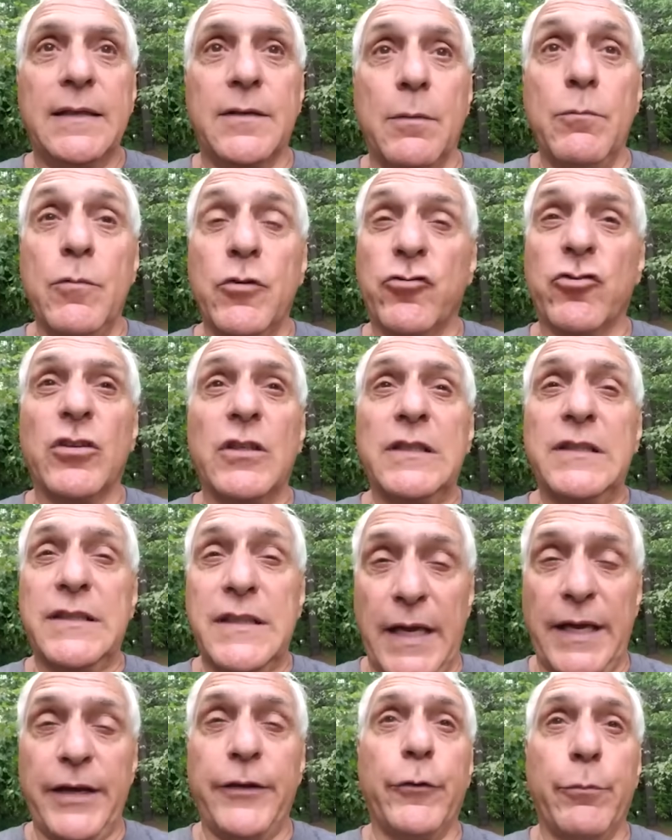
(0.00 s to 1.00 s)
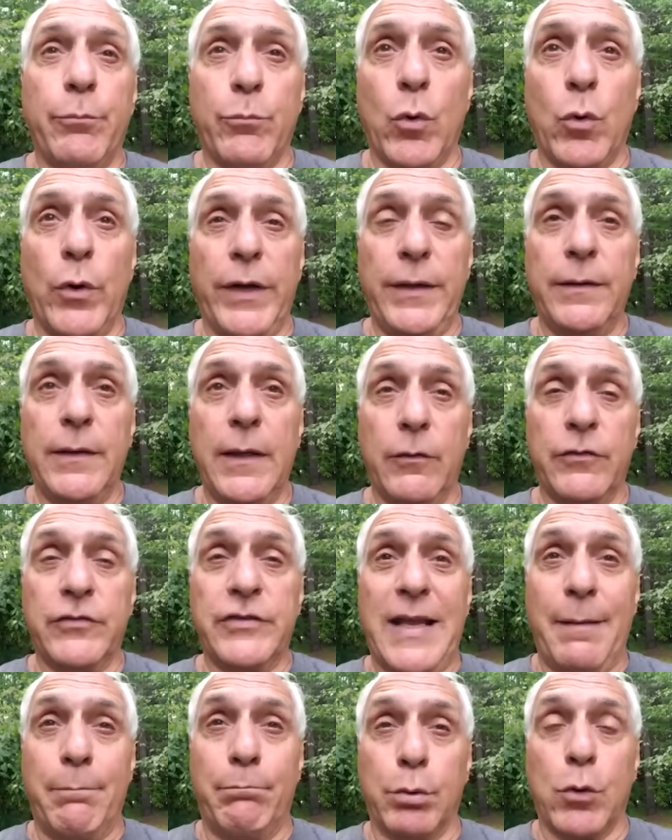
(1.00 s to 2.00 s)
the Michelin tire boy. I
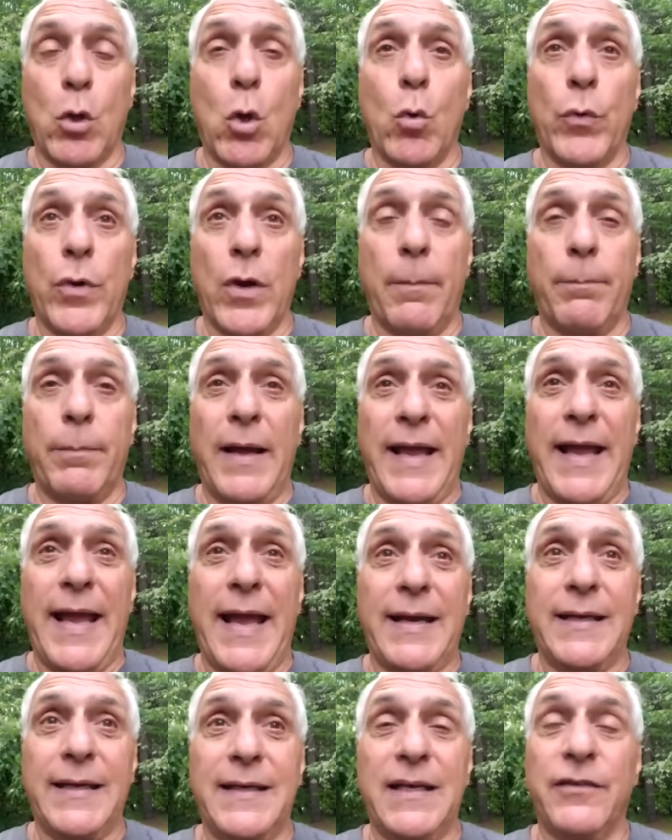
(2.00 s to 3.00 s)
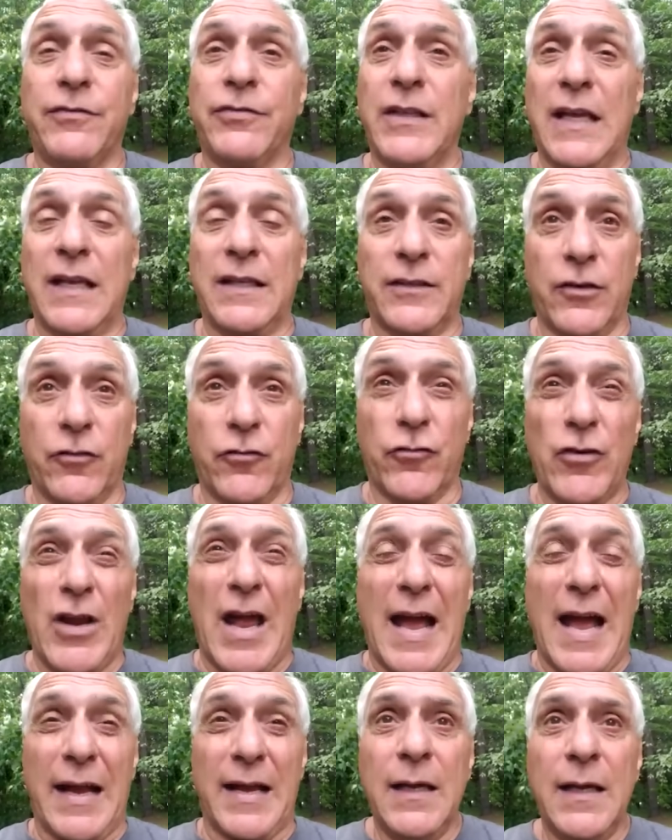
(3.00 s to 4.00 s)
was that blown up. I had an anaphylactic
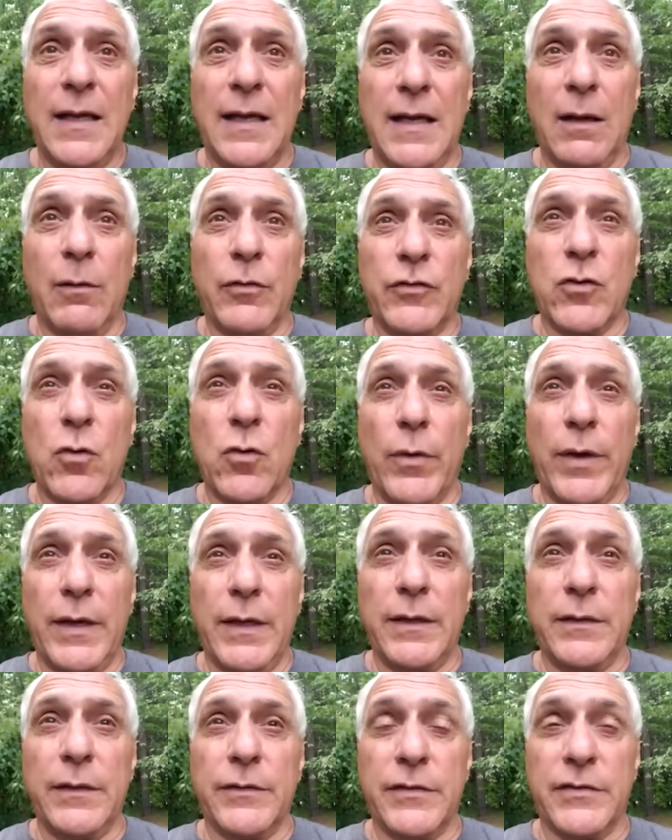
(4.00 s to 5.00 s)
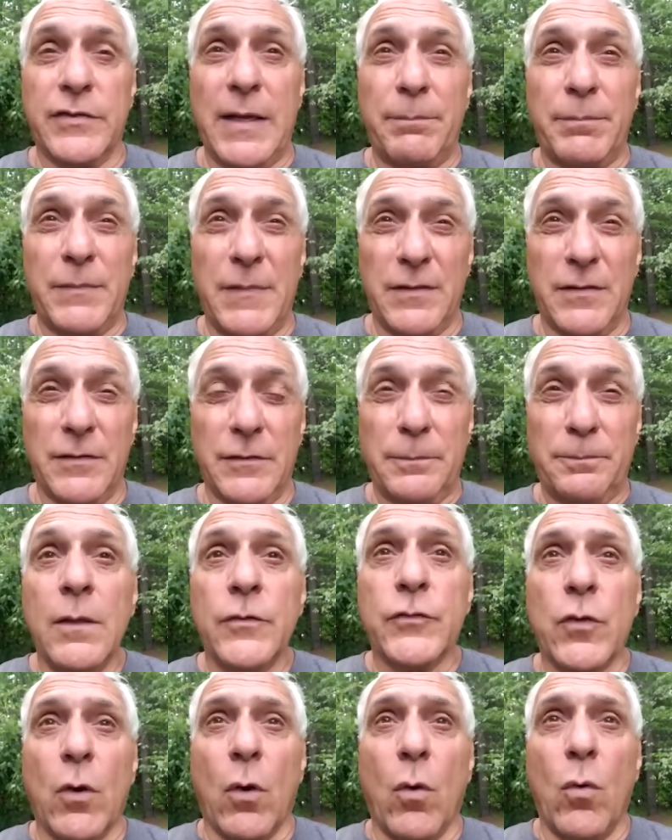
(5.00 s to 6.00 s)
shock and I was going into sepsis.
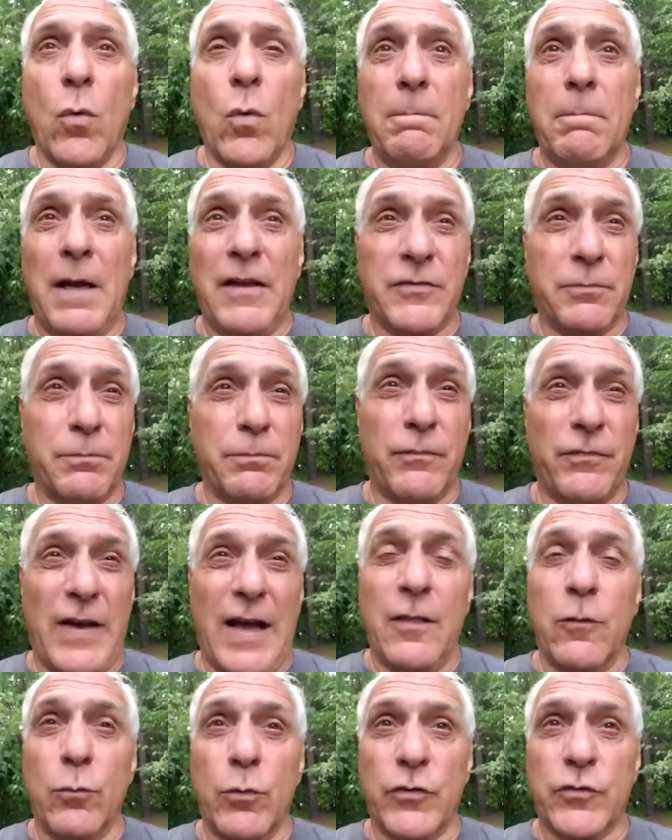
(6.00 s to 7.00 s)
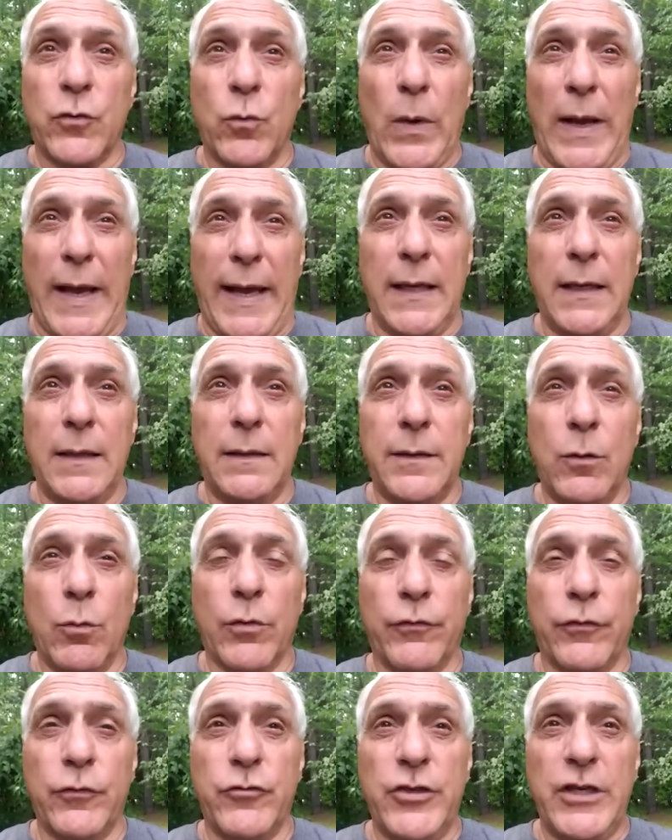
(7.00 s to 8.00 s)
So my father was away. He
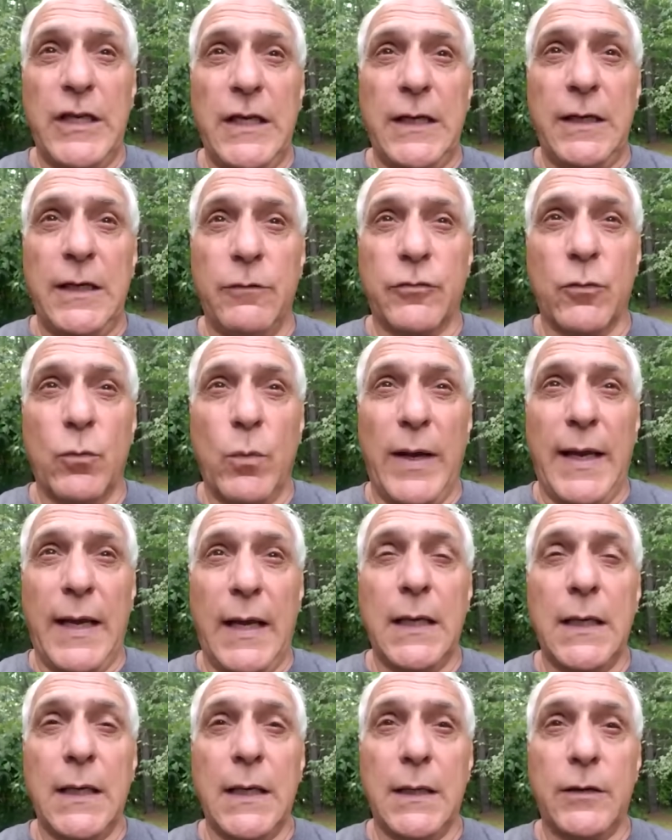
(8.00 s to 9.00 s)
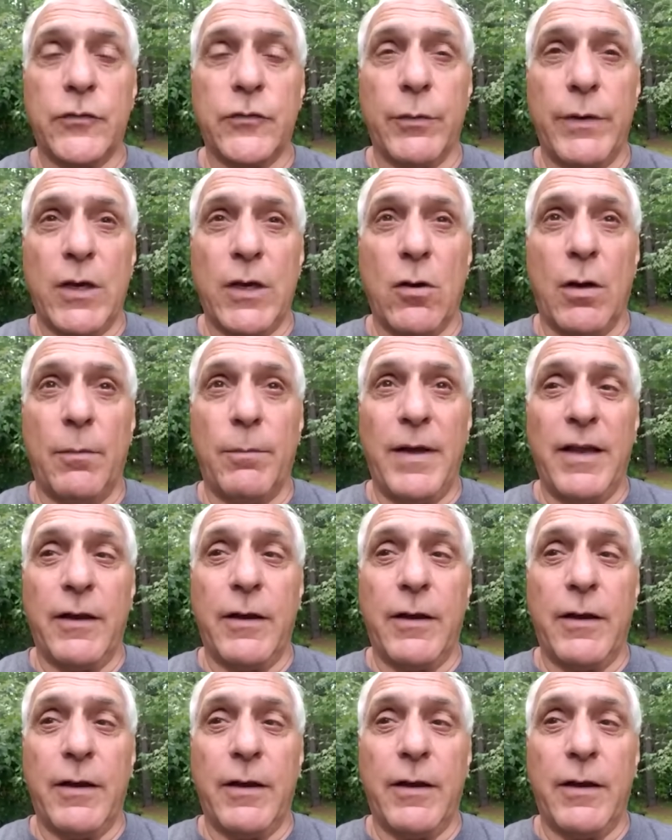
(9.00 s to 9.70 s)
worked for GE. He was away, and so he called my